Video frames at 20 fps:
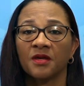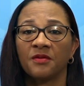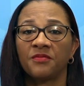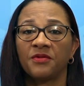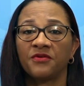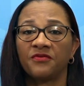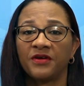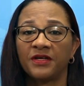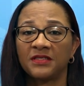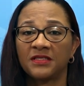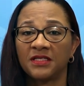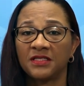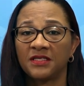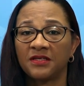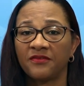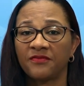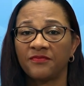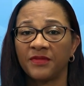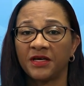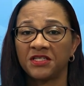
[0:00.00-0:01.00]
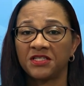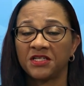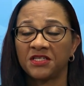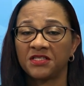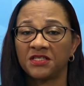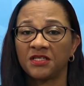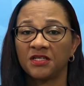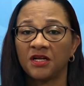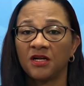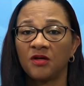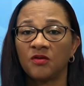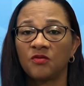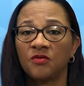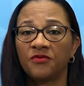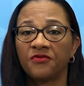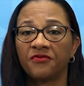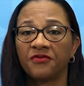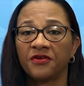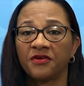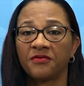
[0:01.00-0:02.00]
Preventative measures include
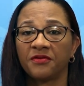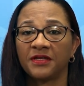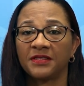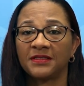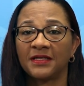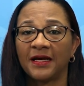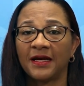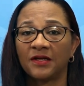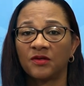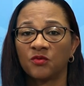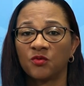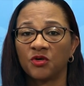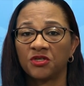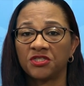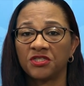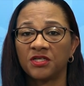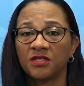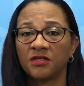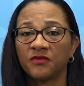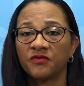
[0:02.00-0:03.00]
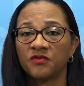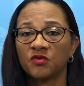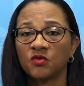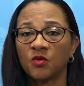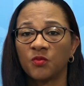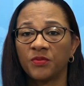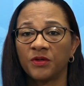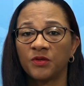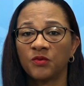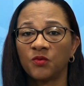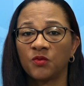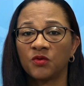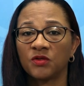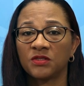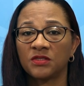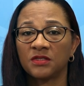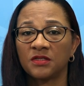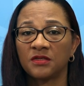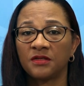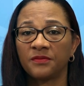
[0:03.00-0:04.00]
frequent hand washing with soap and
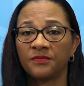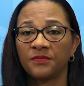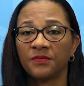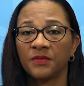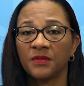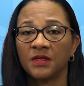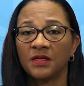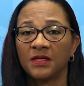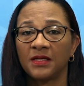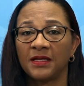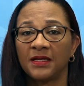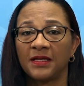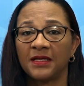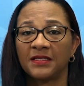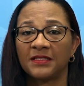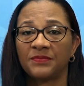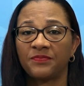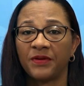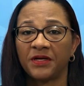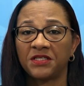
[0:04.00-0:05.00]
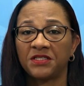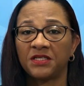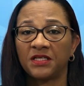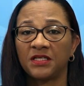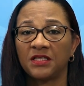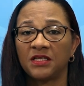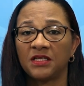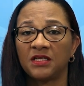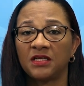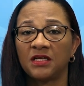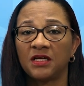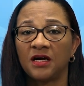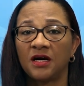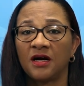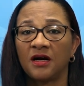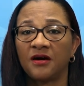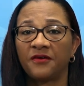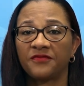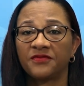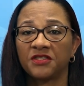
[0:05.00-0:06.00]
water, especially
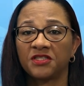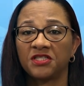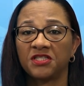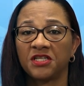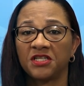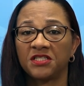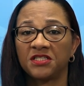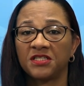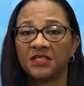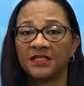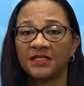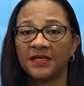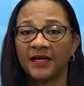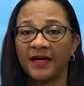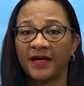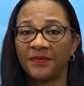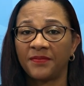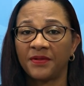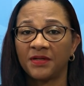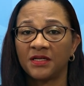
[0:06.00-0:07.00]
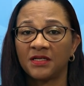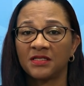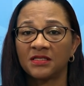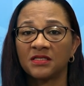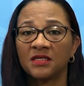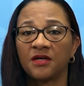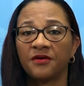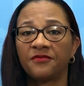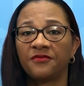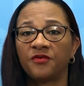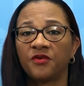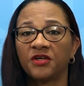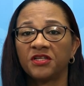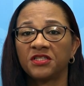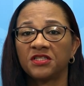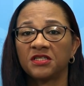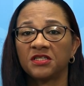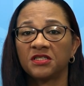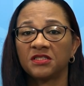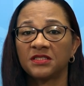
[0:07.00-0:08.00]
after changing diapers.
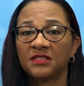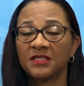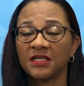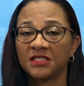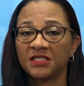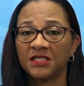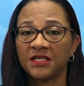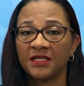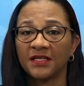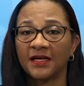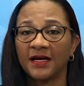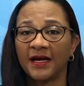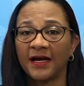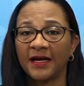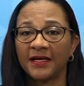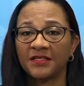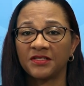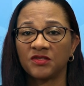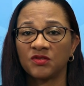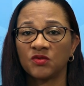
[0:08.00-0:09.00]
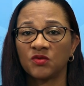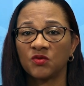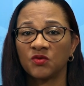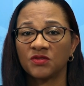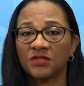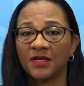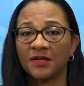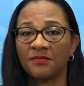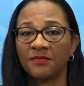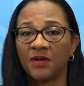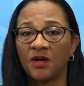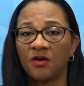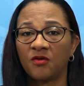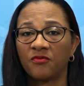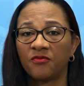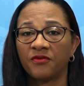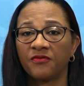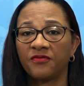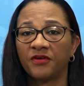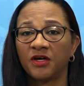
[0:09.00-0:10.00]
Avoid touching the eyes, nose, and
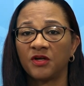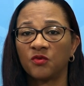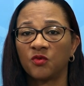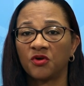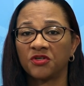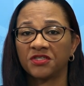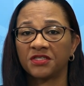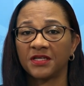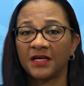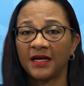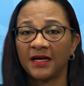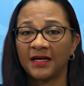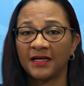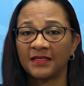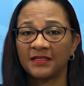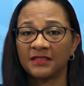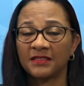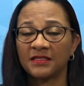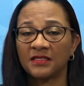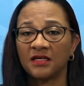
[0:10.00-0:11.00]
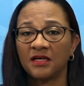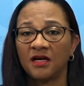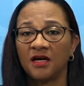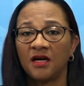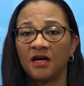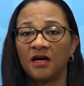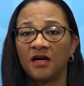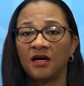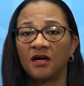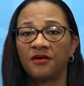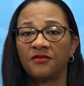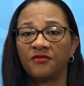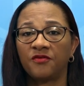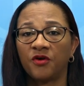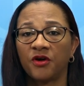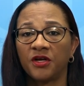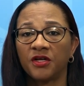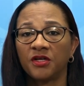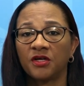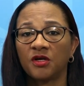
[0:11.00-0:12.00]
mouth with unwashed hands.
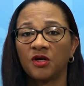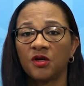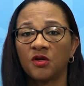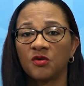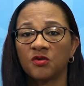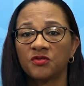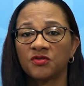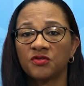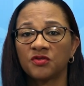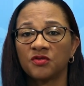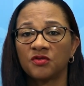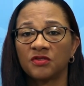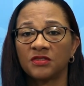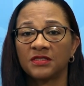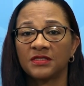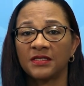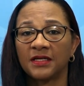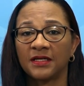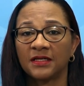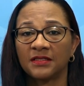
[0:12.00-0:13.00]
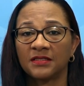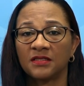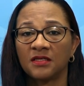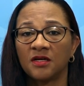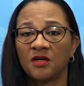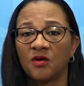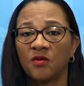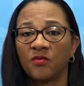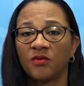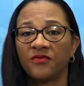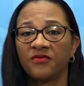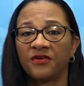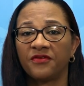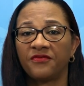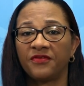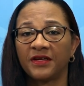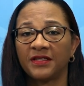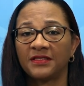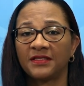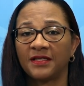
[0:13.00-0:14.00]
Avoid close contact with
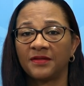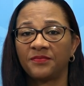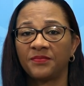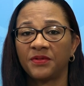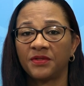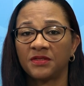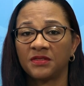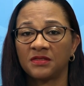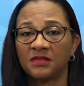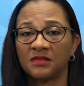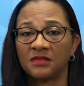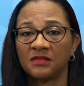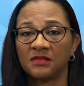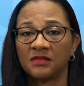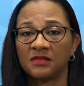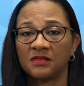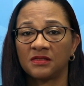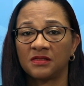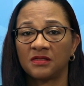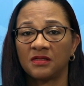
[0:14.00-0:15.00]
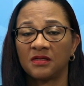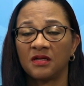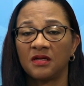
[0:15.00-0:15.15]
affected persons.